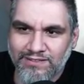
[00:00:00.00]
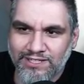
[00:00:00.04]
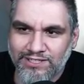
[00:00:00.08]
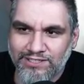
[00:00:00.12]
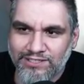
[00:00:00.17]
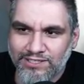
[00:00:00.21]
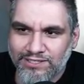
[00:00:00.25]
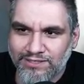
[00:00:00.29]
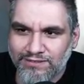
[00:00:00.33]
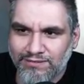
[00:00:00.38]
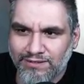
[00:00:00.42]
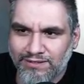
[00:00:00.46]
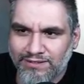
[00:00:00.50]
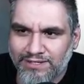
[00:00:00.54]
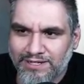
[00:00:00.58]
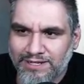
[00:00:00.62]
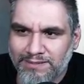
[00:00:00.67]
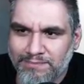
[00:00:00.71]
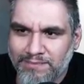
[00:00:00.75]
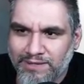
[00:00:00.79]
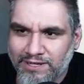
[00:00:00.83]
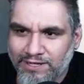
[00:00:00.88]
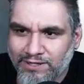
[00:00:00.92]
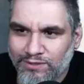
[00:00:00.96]
that you
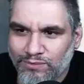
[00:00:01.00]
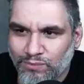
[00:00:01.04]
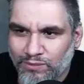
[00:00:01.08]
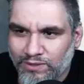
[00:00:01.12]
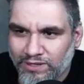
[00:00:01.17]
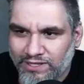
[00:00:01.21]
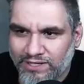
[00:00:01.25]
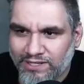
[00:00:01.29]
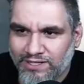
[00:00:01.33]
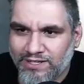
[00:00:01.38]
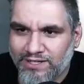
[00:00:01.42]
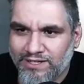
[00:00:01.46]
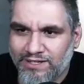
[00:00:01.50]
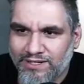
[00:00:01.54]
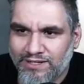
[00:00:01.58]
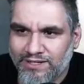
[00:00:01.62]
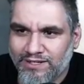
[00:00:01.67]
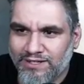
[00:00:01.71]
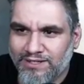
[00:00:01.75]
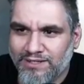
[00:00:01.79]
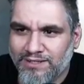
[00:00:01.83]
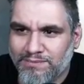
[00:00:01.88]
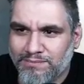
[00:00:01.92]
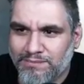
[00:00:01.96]
only meant
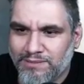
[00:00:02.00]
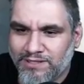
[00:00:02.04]
well,